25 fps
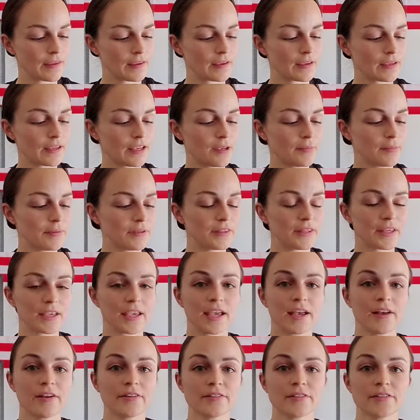Keeping the
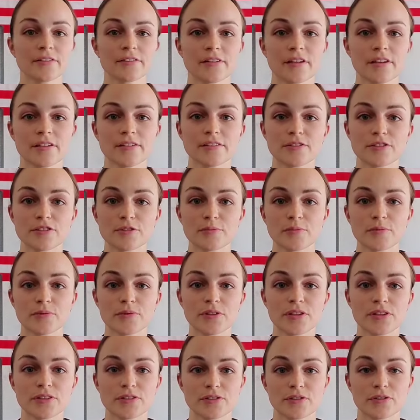calluses nice and smooth
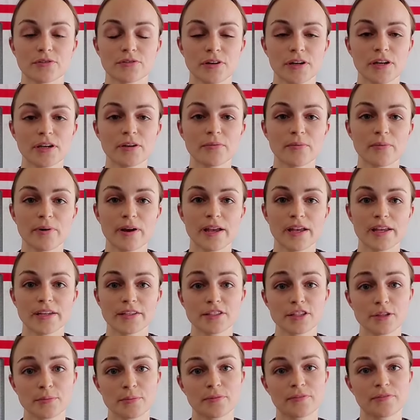is a great way
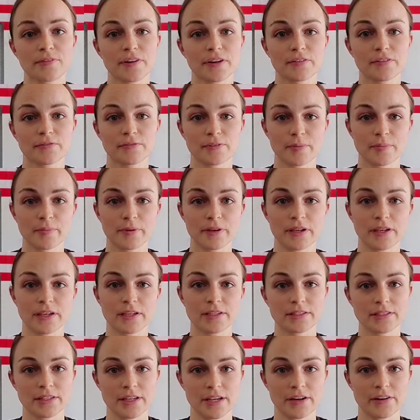to prevent ripping
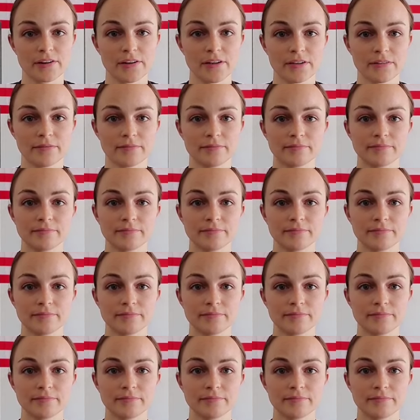and tearing.